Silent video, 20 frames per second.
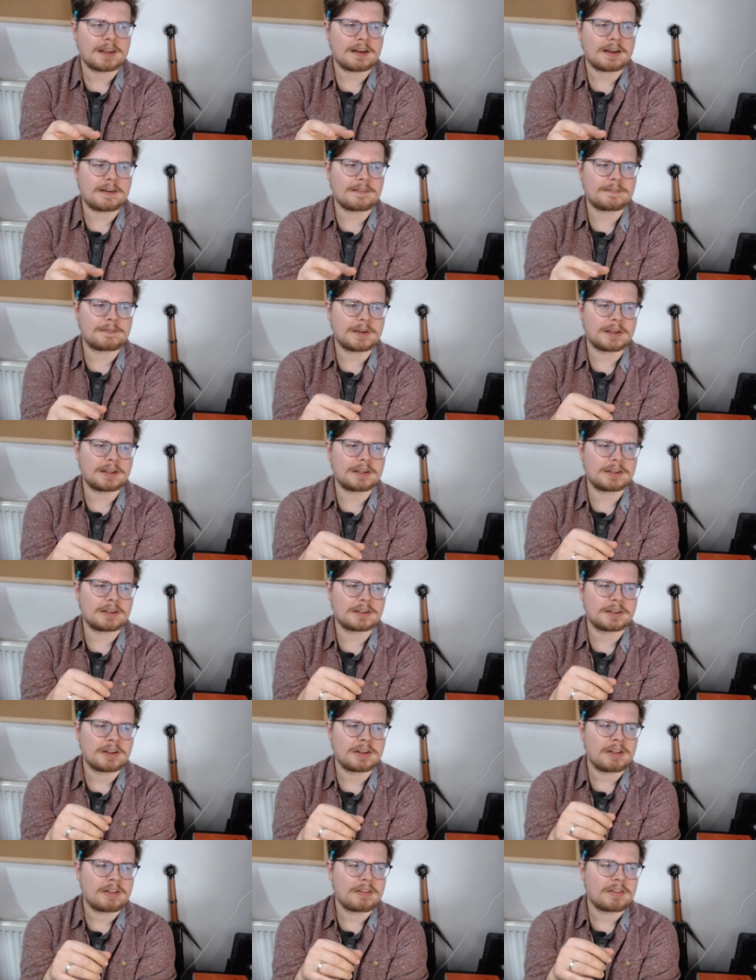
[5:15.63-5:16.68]
I think
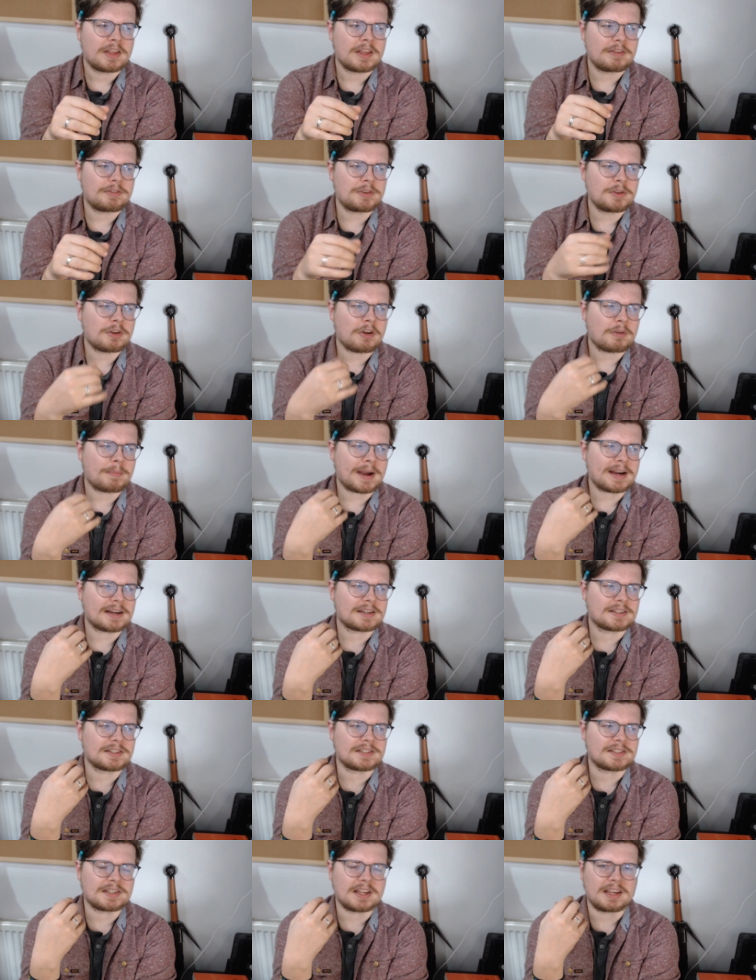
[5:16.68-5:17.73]
if you go back
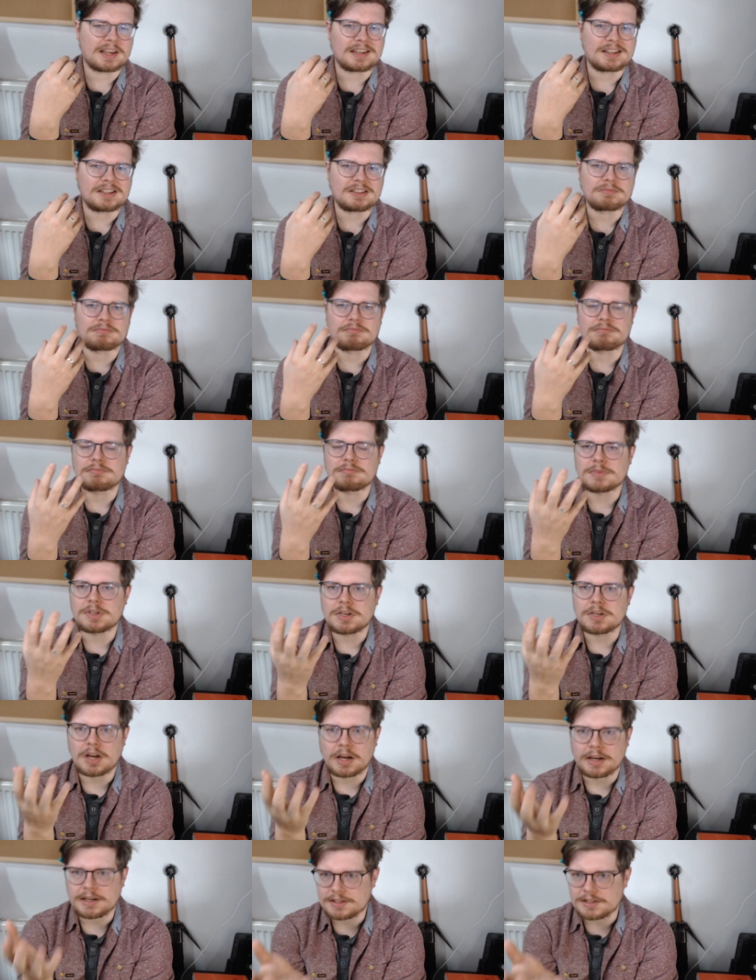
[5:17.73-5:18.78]
to say
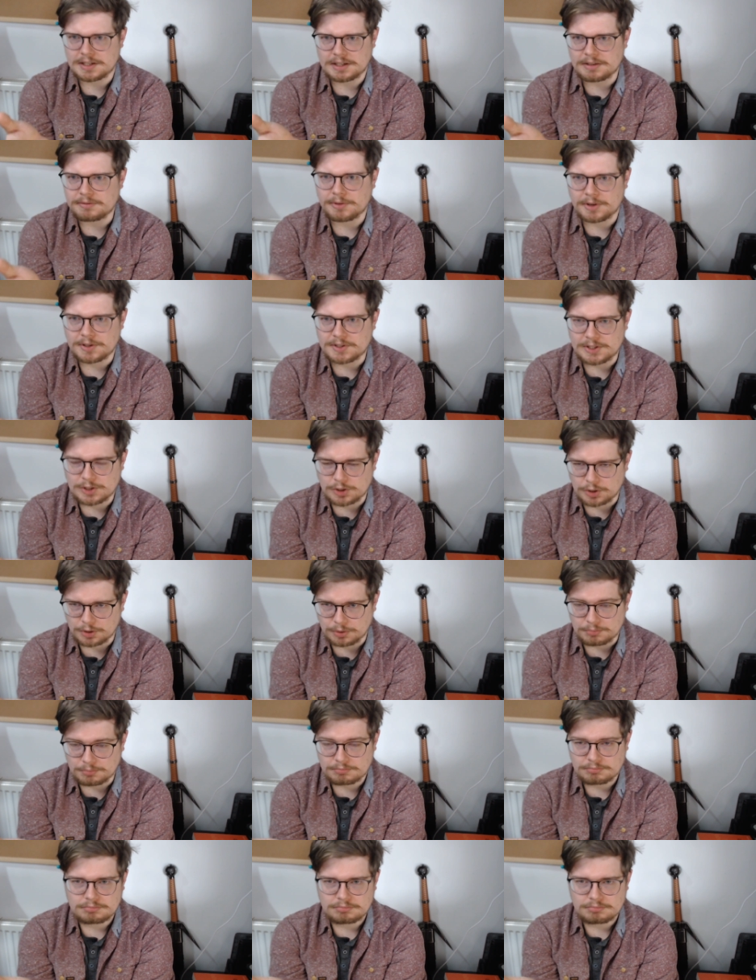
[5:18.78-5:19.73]
1932,